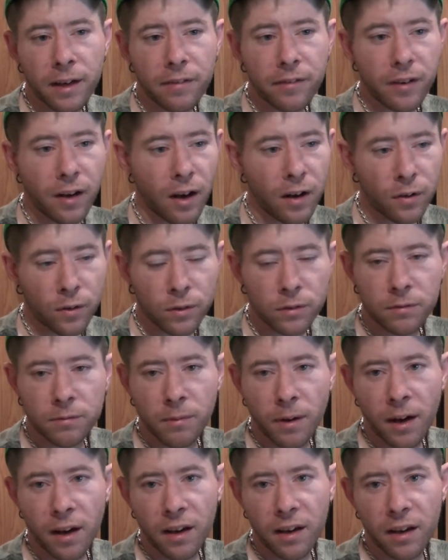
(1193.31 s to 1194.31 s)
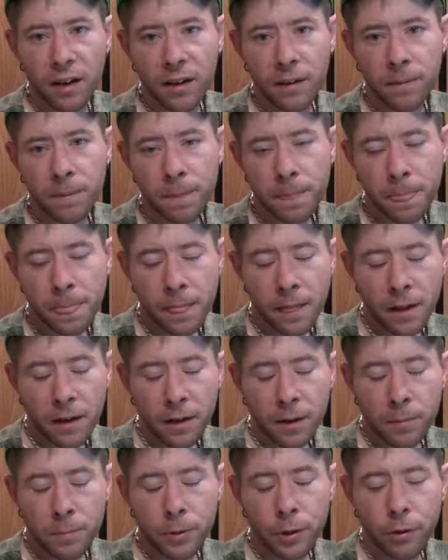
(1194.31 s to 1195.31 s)
I've got on my
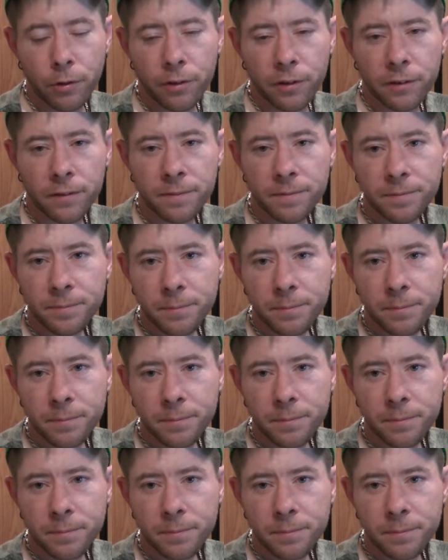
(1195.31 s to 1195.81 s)
computer.